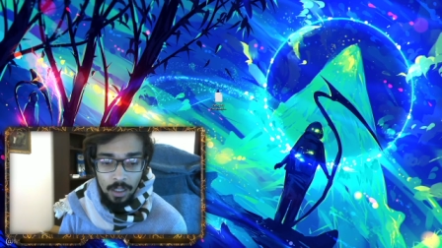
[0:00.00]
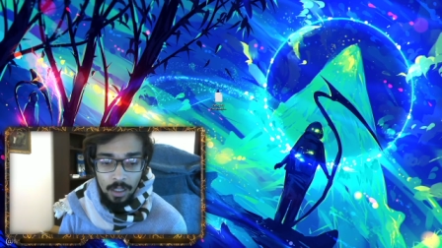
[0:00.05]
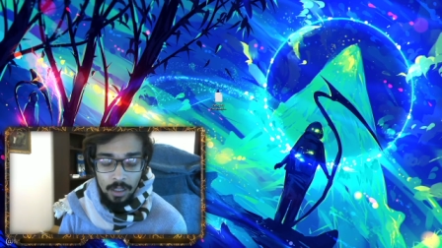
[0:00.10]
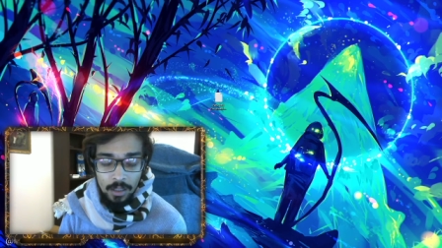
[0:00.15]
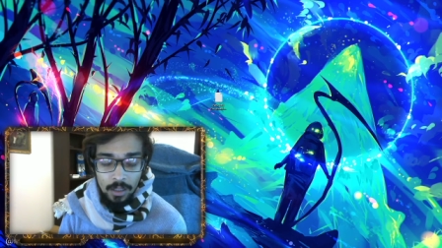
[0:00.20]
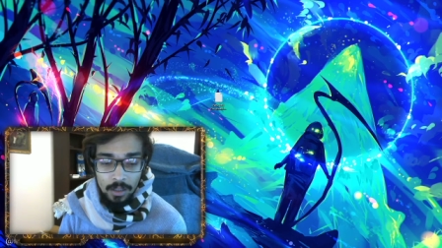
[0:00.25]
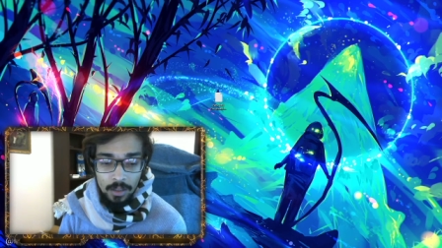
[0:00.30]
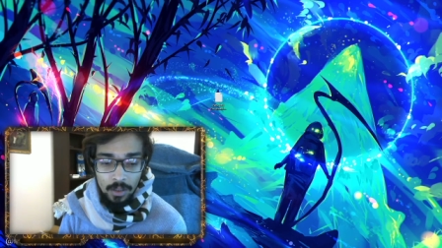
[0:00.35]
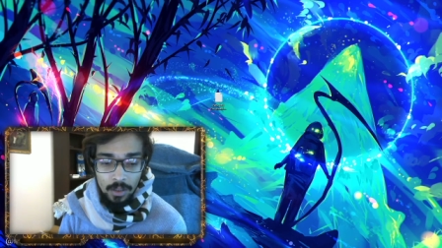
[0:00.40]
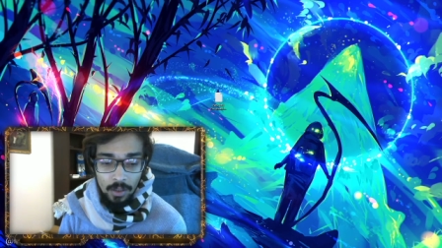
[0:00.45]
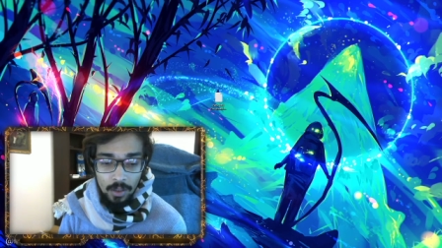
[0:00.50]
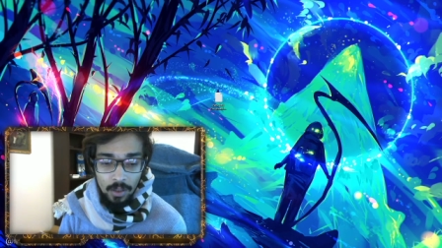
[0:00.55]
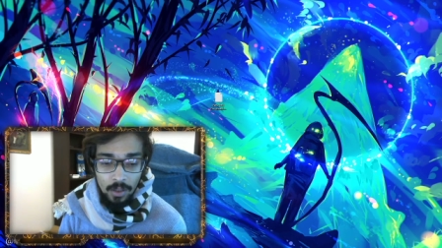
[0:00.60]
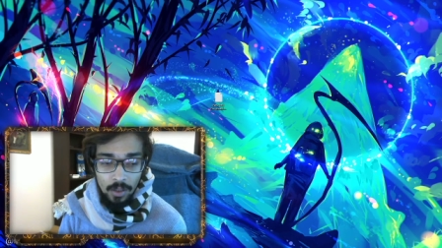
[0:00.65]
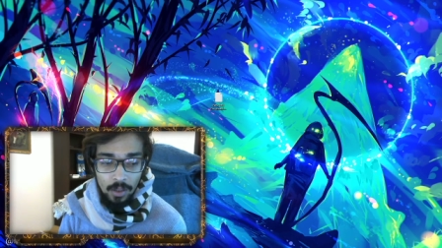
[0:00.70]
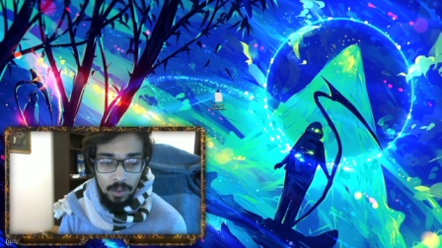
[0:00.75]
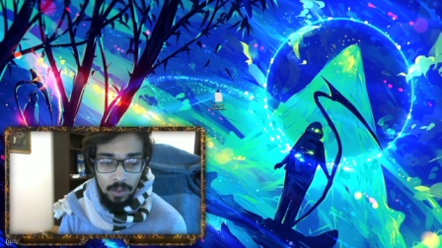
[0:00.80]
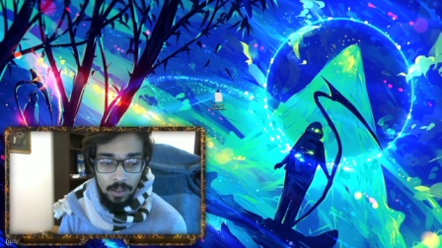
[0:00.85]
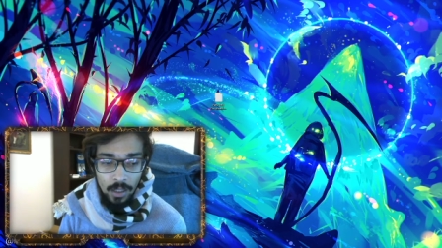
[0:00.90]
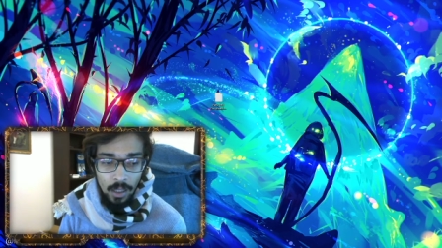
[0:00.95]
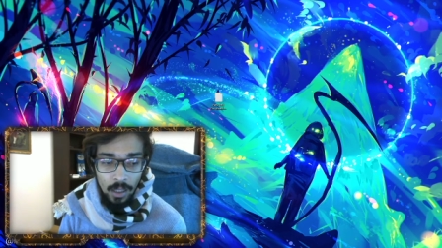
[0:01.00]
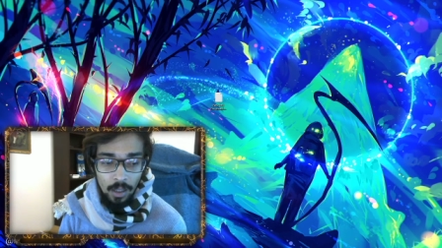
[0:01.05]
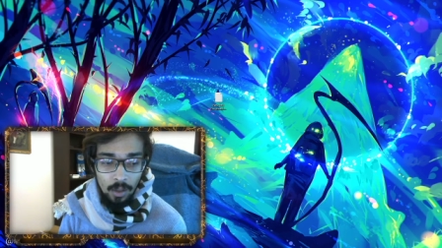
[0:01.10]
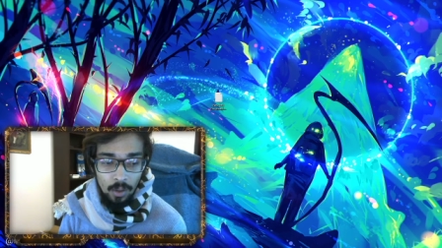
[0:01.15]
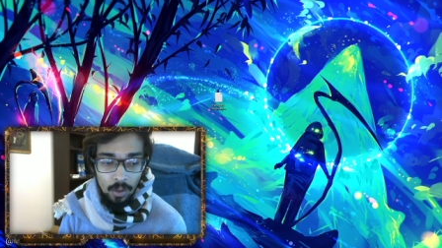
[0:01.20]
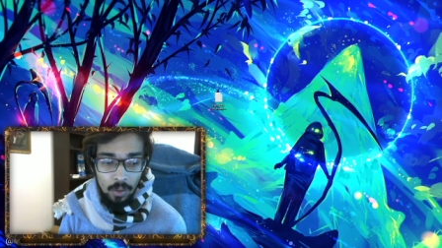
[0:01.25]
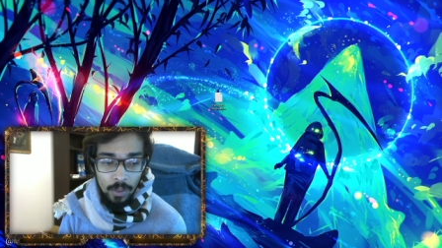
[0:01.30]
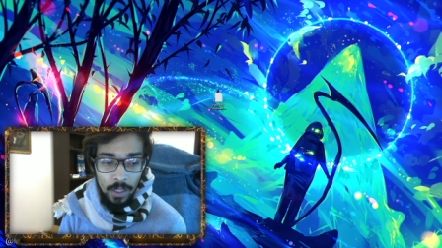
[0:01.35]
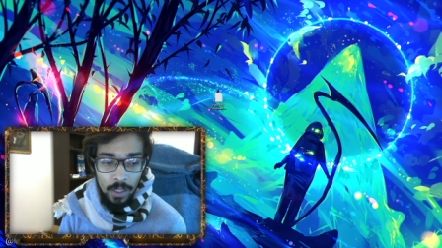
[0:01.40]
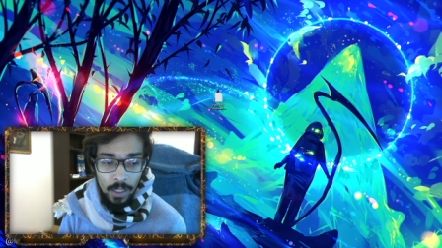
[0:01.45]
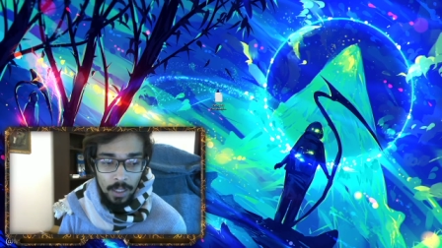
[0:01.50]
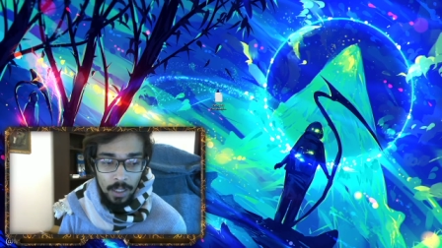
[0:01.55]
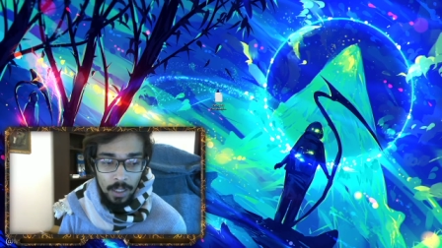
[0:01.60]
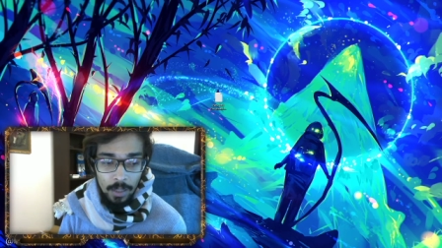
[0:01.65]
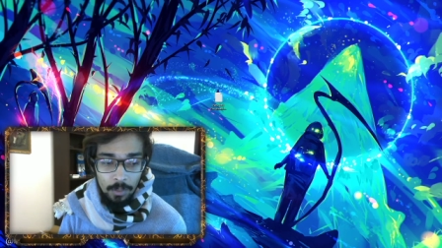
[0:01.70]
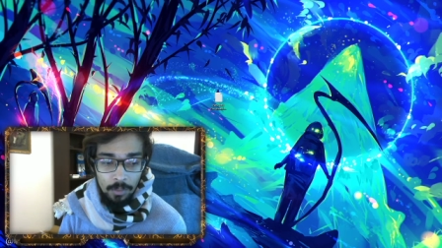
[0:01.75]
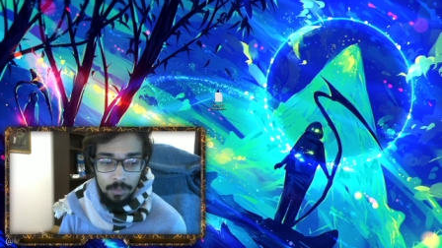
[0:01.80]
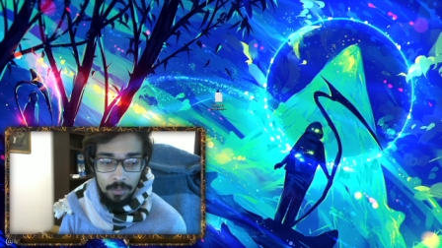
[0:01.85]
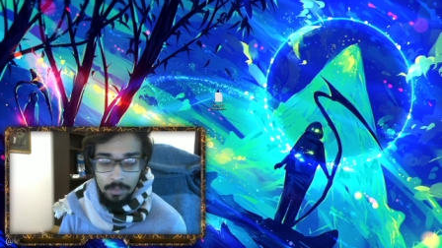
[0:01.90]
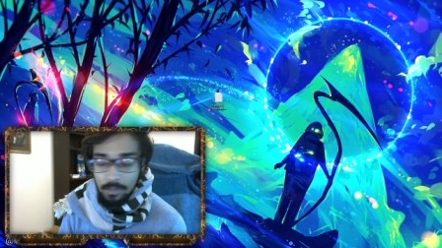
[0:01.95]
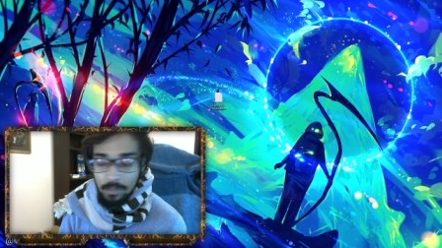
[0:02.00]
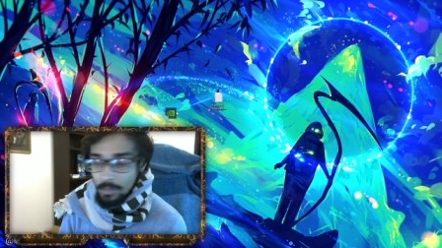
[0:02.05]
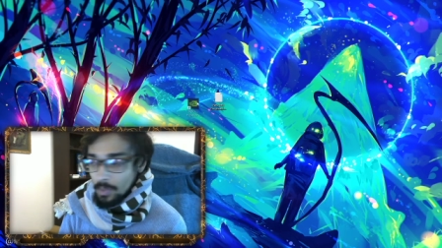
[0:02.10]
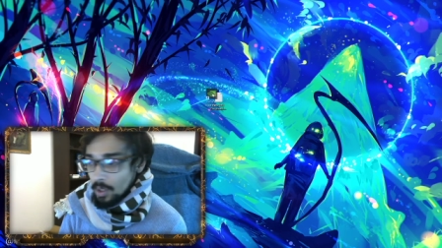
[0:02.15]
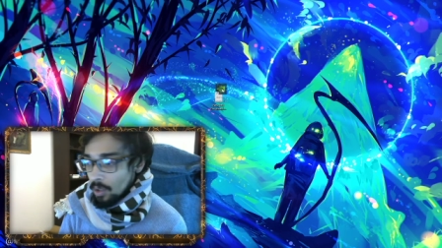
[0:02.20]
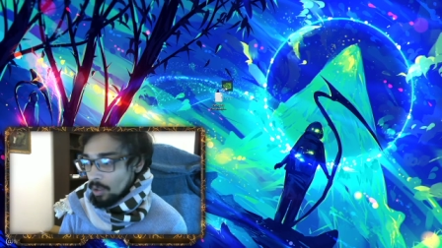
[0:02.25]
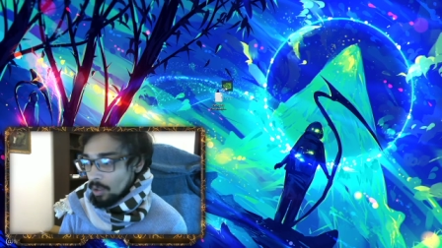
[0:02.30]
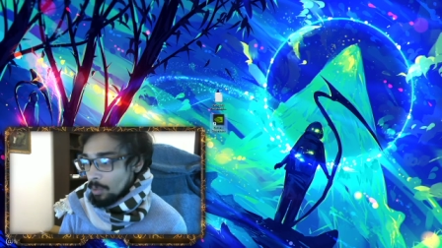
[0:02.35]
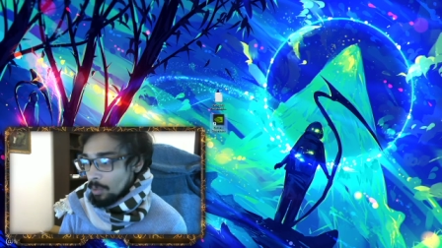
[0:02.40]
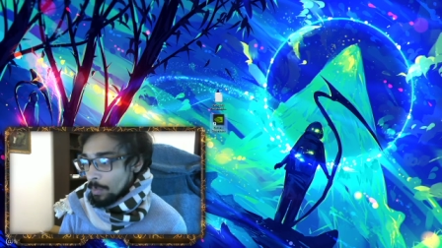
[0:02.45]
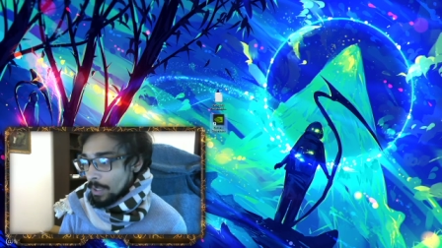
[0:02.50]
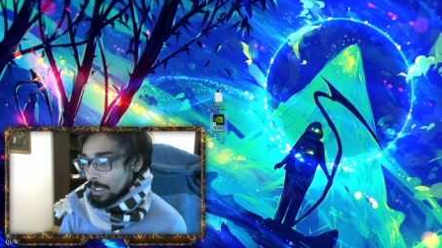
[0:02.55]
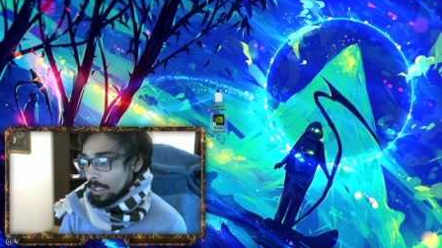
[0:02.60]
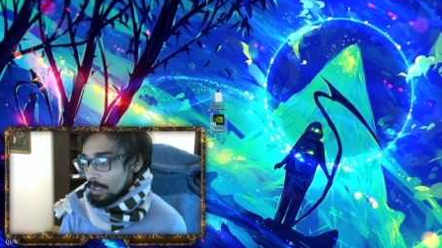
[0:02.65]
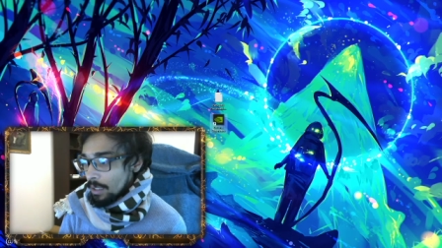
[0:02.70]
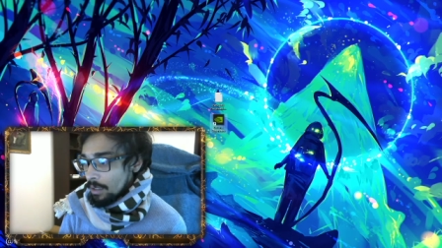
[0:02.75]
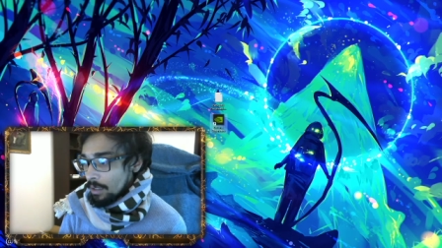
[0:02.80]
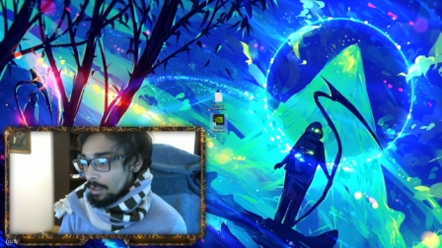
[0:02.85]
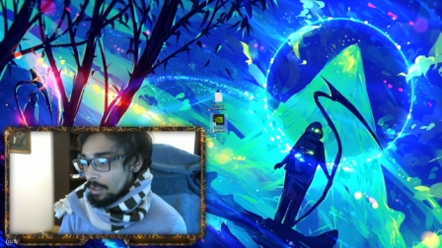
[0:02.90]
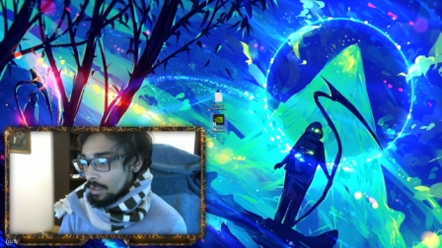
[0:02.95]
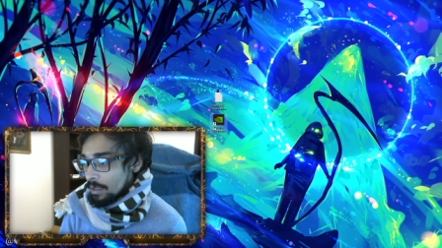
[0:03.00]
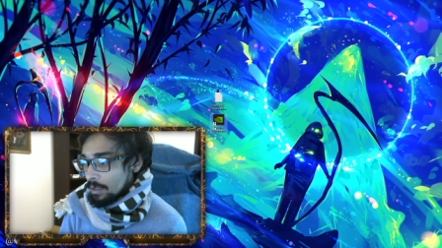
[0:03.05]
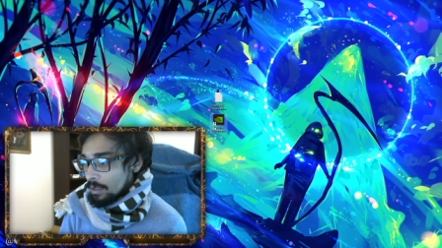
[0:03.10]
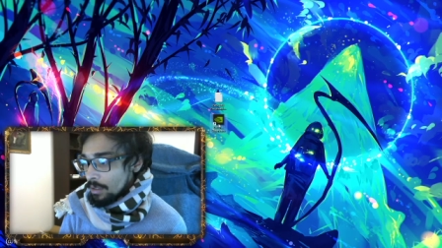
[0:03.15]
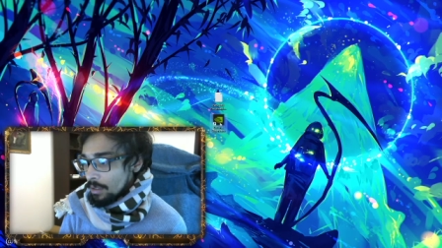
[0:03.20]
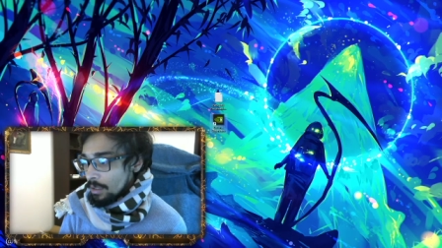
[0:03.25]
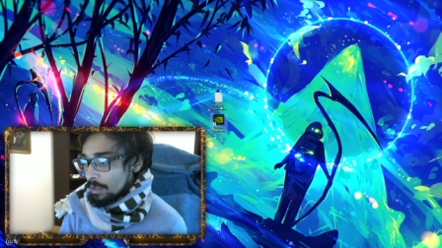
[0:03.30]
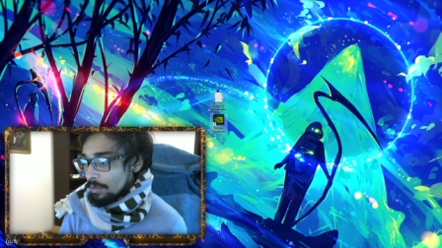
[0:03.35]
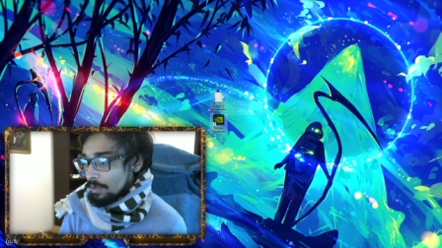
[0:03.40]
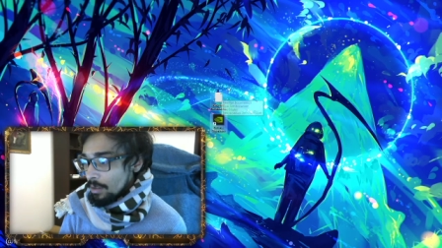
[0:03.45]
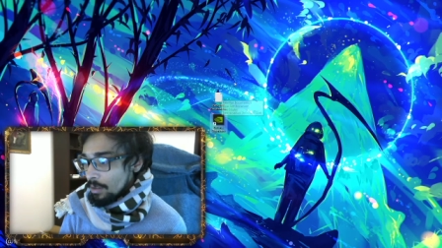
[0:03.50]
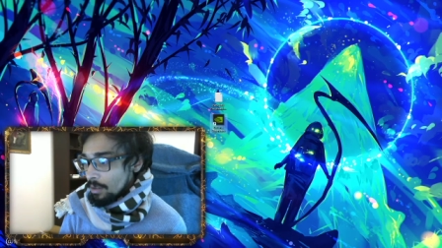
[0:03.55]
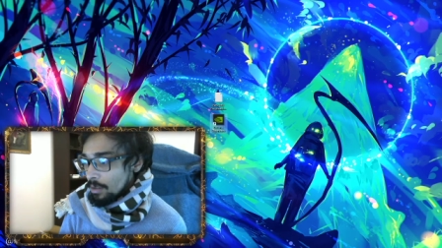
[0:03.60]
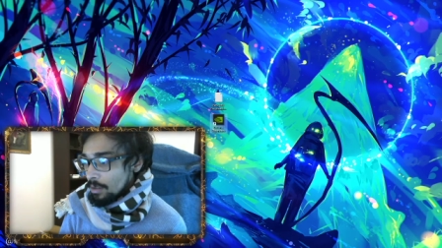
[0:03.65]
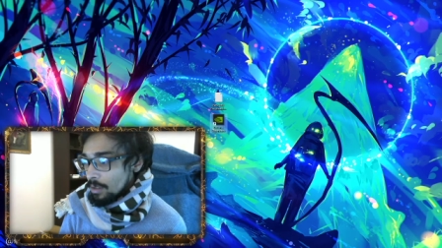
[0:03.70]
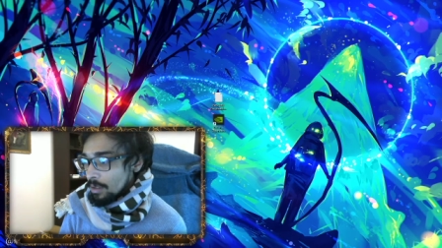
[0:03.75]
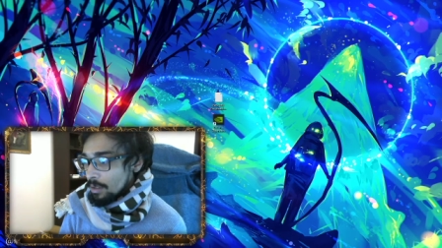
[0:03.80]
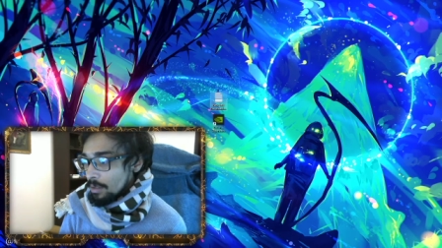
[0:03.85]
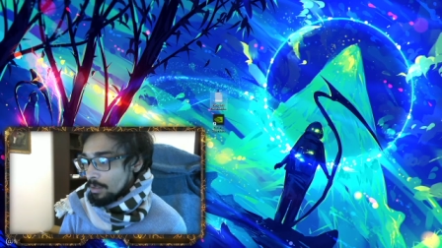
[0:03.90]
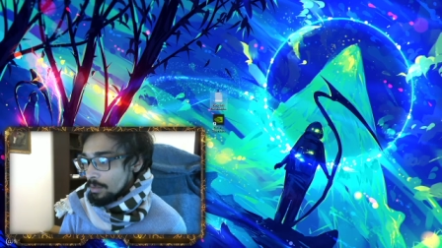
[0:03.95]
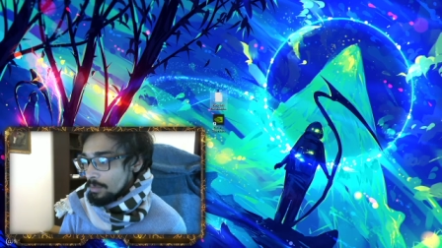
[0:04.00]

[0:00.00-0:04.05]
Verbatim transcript: so now when I'm opening GeForce